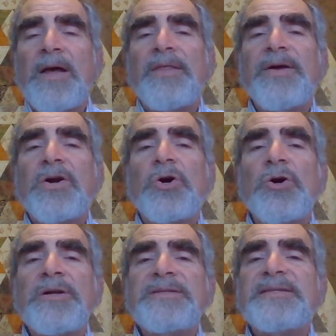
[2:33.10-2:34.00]
The
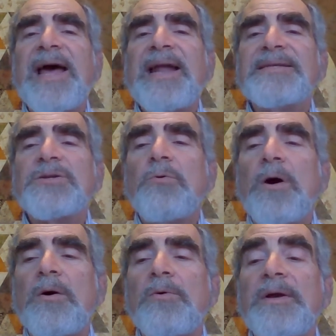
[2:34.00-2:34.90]
current status
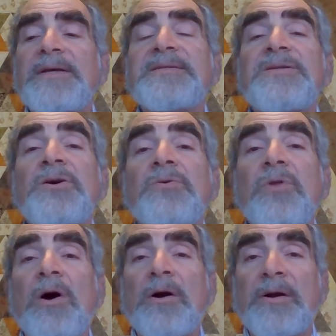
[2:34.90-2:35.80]
quo is no
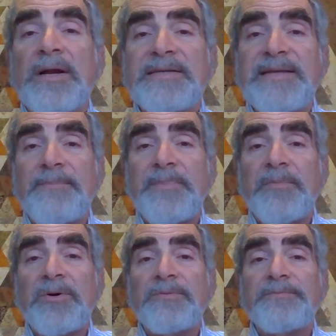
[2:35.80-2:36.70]
longer
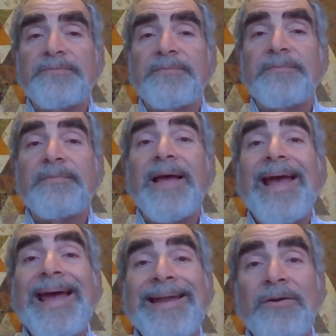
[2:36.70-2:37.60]
acceptable."
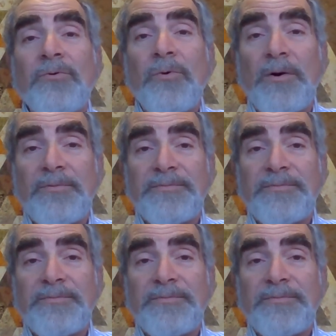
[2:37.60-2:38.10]
End quote.